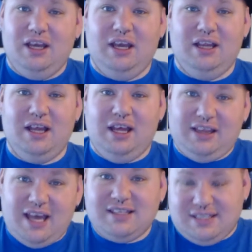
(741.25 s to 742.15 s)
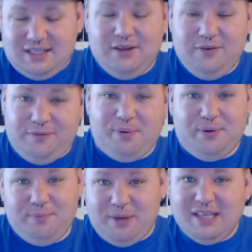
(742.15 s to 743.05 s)
And that's
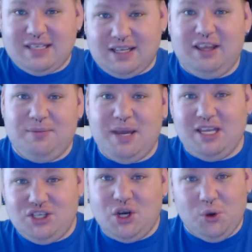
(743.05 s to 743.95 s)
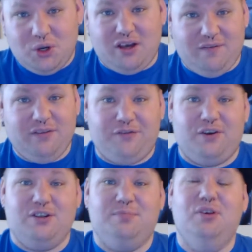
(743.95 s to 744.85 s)
basically the main joke of the
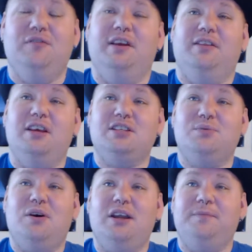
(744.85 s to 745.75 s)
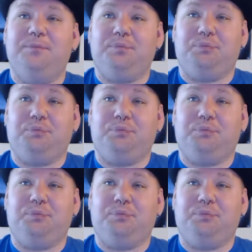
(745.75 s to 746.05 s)
first movie. This one,